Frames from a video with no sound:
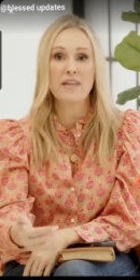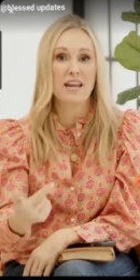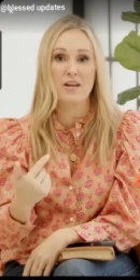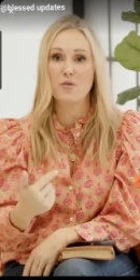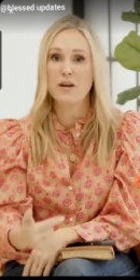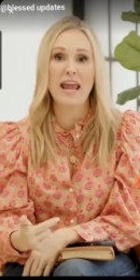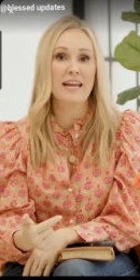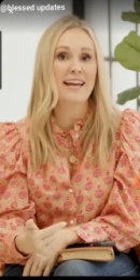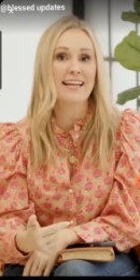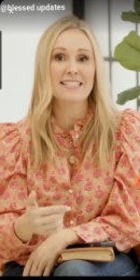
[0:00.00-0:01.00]
that He
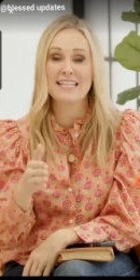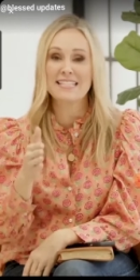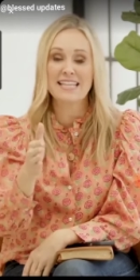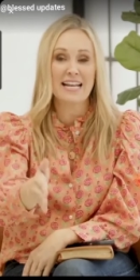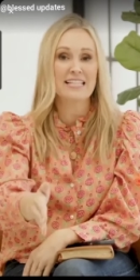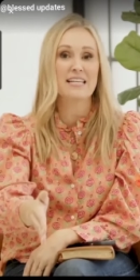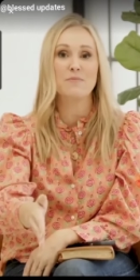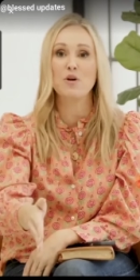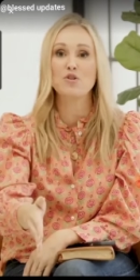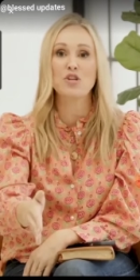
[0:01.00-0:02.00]
created us and set us in
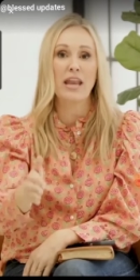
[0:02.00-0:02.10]
motion,